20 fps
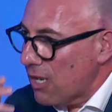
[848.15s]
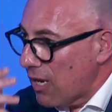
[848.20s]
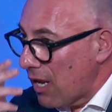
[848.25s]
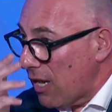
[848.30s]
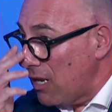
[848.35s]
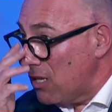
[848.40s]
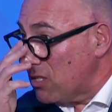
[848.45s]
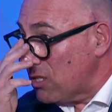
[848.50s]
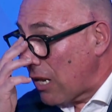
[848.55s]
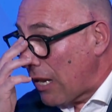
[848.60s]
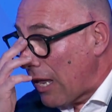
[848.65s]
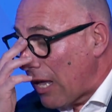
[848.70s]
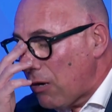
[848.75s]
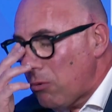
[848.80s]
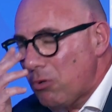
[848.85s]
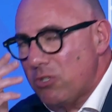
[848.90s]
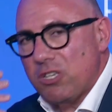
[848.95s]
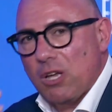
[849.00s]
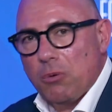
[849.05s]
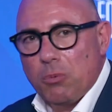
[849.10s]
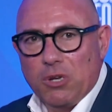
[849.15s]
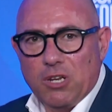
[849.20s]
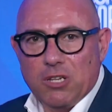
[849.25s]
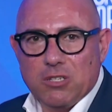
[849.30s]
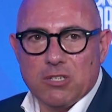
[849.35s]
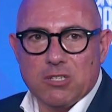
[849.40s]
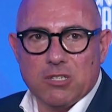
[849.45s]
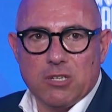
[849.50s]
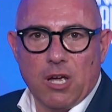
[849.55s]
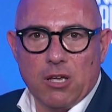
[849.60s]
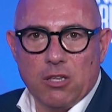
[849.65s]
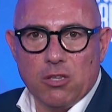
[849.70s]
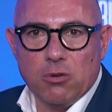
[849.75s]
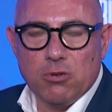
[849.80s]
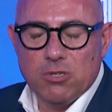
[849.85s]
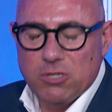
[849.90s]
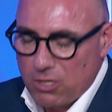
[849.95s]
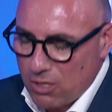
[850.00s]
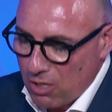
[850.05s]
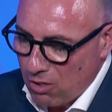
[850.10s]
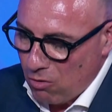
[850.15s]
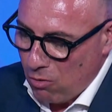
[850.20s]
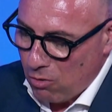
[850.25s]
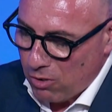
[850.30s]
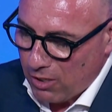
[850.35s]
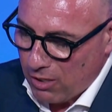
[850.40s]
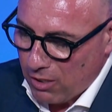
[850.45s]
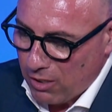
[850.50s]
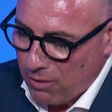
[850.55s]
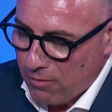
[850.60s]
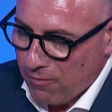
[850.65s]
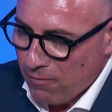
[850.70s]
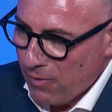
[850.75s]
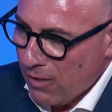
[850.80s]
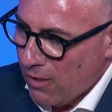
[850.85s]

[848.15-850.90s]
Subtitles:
and it's a language that we need to start using accordingly.